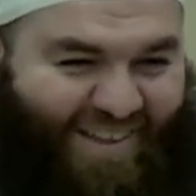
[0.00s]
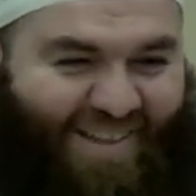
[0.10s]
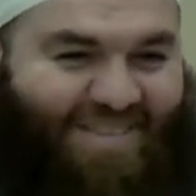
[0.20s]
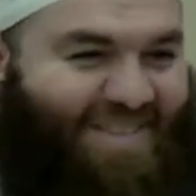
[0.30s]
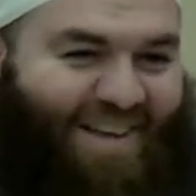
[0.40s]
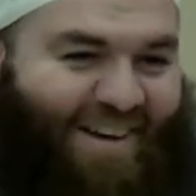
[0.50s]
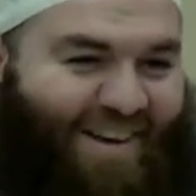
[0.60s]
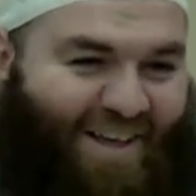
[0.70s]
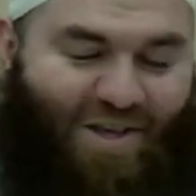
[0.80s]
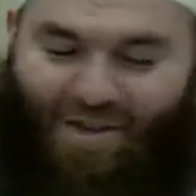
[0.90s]
That's it.
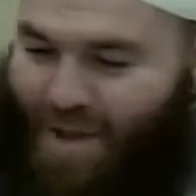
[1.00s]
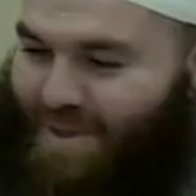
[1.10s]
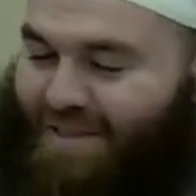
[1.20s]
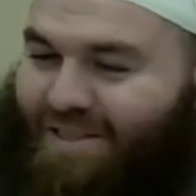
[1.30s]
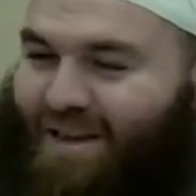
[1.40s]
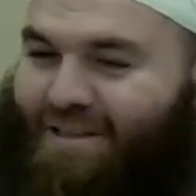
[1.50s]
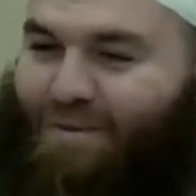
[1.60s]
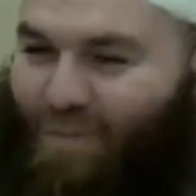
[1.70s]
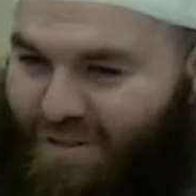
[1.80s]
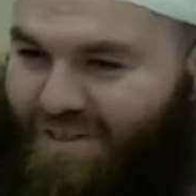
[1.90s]
You got me excited
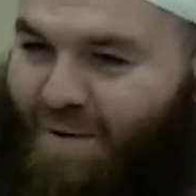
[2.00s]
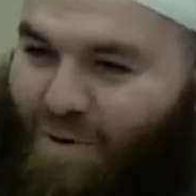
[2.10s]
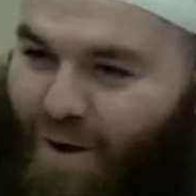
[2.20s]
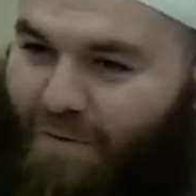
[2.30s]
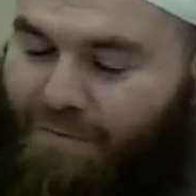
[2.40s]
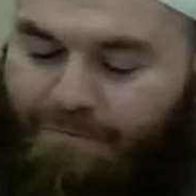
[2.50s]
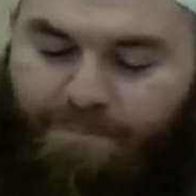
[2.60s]
the first time around.